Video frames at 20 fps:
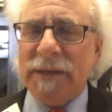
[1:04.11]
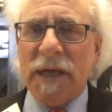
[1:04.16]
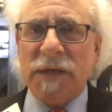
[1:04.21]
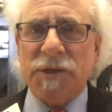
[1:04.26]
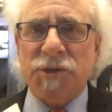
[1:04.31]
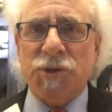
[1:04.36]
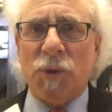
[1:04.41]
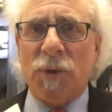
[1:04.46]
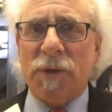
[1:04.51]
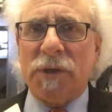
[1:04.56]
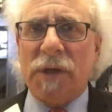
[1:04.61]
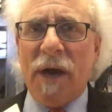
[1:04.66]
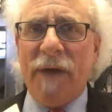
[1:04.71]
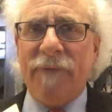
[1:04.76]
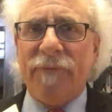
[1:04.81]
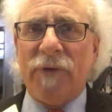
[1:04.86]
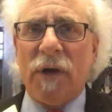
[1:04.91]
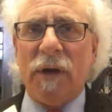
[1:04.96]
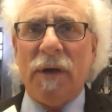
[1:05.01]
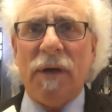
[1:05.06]
that short
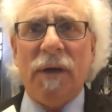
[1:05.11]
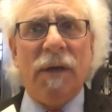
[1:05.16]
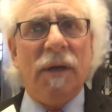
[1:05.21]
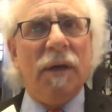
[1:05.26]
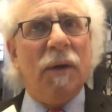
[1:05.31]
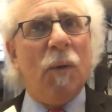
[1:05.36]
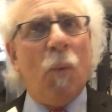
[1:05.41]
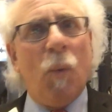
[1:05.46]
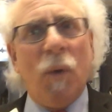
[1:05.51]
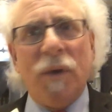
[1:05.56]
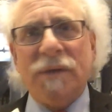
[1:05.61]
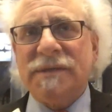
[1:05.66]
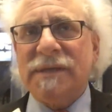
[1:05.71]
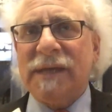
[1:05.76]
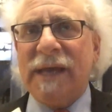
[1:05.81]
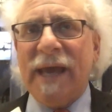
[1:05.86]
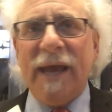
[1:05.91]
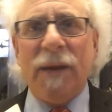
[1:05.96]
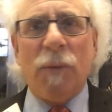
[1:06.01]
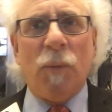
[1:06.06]
cover. Once
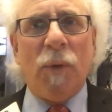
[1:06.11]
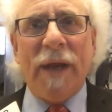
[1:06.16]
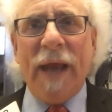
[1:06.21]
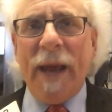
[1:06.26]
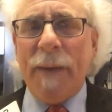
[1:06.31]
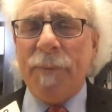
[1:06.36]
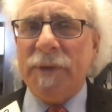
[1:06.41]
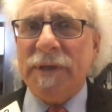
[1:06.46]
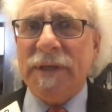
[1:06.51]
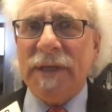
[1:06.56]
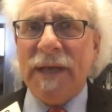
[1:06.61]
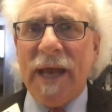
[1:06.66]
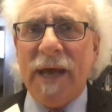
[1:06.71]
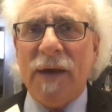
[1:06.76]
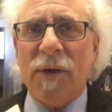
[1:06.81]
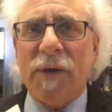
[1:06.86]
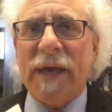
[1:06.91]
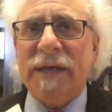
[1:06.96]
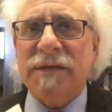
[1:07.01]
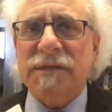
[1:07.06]
again, what happened today?
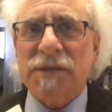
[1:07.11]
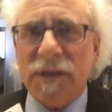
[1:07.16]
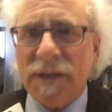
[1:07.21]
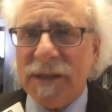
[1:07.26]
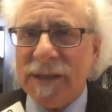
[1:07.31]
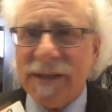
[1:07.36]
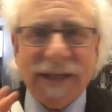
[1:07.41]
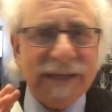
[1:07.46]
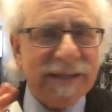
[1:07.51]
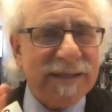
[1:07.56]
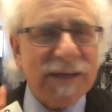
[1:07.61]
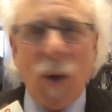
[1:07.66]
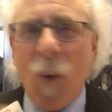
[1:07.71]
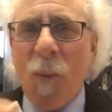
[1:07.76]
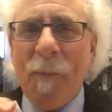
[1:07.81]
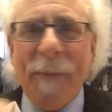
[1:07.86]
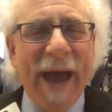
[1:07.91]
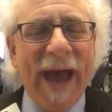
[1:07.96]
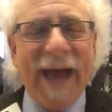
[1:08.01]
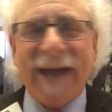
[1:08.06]
Okay, so let's go
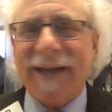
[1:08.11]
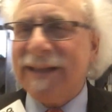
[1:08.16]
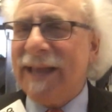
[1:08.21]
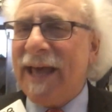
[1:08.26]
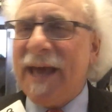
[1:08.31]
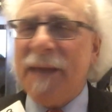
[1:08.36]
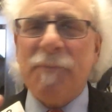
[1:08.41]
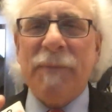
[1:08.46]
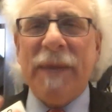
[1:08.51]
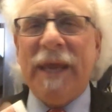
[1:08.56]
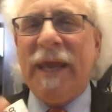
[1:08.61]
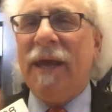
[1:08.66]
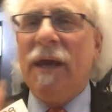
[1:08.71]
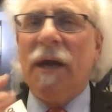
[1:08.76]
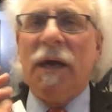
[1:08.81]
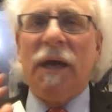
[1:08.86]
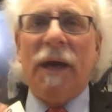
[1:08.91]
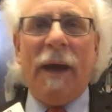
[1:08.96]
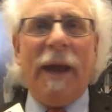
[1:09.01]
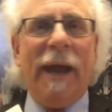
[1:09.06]
back. Let me,
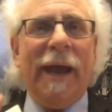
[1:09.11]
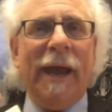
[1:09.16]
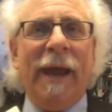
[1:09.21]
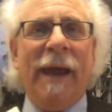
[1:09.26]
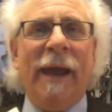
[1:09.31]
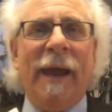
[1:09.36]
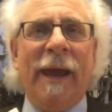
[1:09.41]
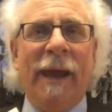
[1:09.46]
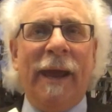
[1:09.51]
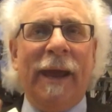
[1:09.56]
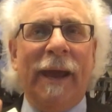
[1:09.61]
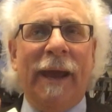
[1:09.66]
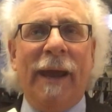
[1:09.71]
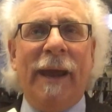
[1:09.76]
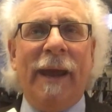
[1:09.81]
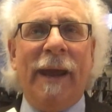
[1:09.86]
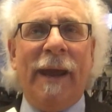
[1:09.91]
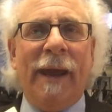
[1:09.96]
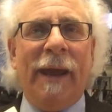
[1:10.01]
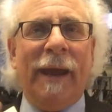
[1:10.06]

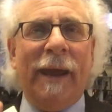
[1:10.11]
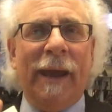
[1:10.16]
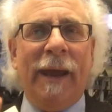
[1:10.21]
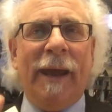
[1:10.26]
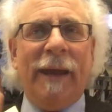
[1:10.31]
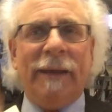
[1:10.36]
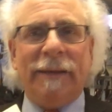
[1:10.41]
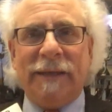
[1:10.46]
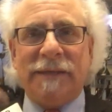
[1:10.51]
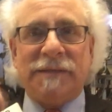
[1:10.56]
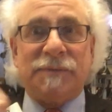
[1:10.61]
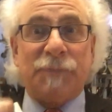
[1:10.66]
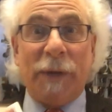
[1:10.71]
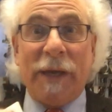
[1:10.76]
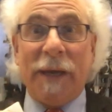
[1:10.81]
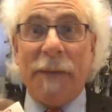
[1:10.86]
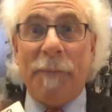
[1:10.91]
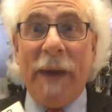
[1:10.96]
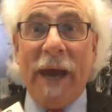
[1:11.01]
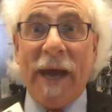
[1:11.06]
let's bring
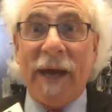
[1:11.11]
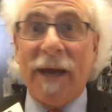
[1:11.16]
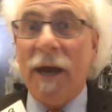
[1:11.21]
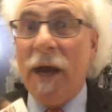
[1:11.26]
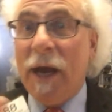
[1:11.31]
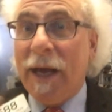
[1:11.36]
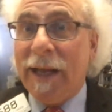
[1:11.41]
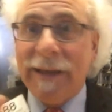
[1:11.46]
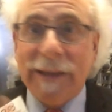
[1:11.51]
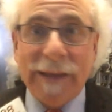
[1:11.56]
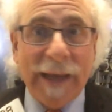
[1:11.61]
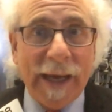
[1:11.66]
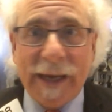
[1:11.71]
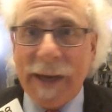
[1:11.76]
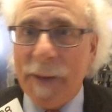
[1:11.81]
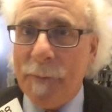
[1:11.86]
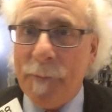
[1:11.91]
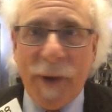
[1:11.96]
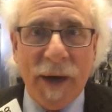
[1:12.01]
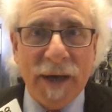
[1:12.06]
it back like
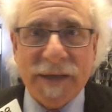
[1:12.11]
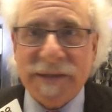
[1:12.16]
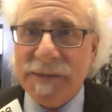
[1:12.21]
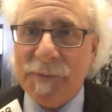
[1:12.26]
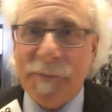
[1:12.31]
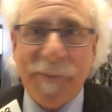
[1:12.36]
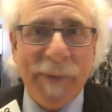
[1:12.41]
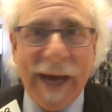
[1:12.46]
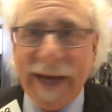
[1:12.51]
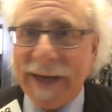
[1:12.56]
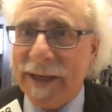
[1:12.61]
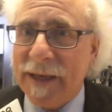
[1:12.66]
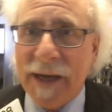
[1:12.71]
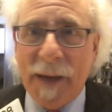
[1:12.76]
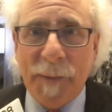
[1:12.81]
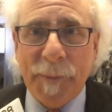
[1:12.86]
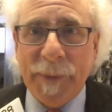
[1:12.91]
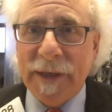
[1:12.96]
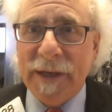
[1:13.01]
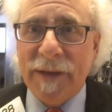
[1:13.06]
a bus backing
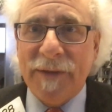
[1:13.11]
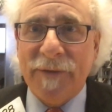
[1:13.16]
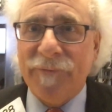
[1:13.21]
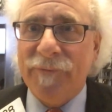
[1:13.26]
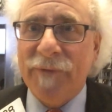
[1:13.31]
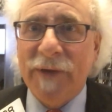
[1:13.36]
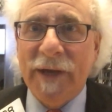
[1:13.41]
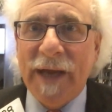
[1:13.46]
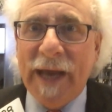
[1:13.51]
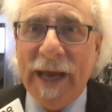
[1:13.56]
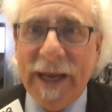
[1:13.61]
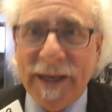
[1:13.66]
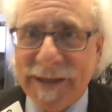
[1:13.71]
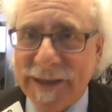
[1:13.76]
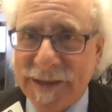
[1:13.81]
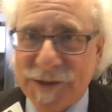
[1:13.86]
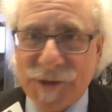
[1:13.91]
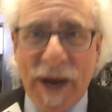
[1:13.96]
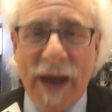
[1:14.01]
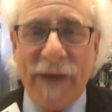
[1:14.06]
up
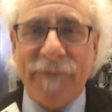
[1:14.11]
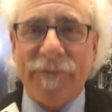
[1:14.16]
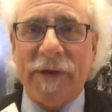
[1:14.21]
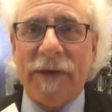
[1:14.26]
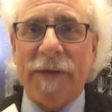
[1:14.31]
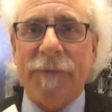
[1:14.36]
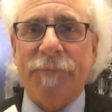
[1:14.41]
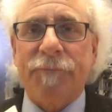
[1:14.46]
into traffic.